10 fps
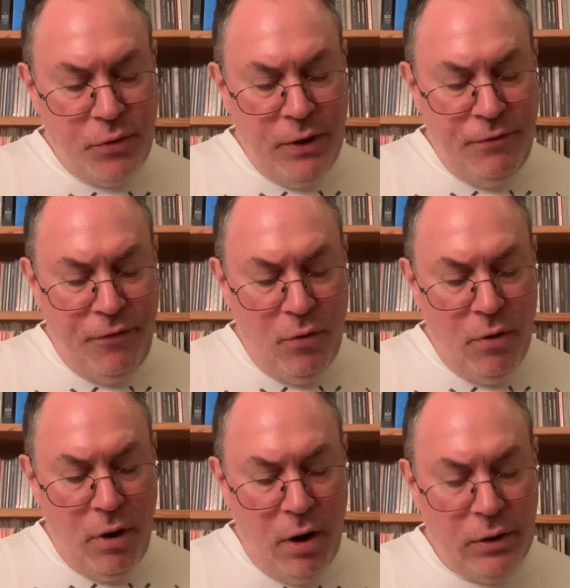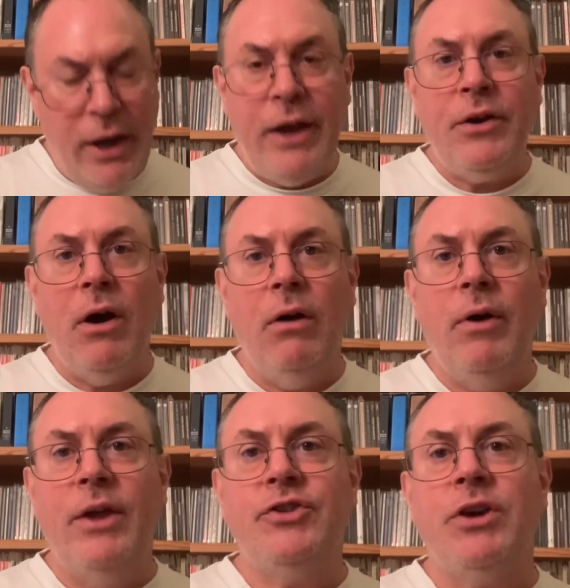and 4 are Land Ho
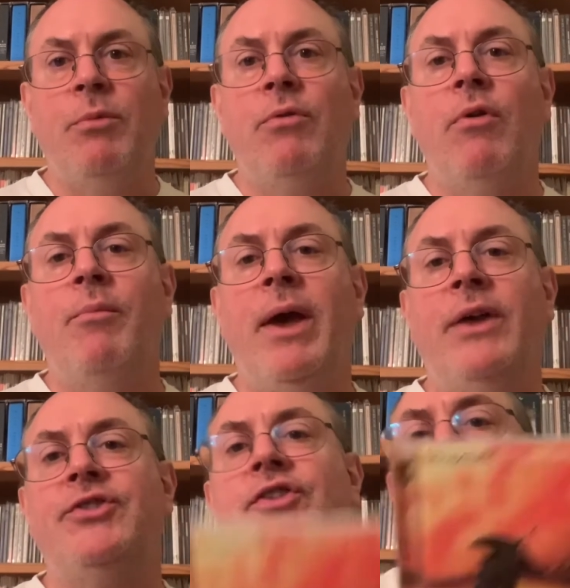and Summer Romance.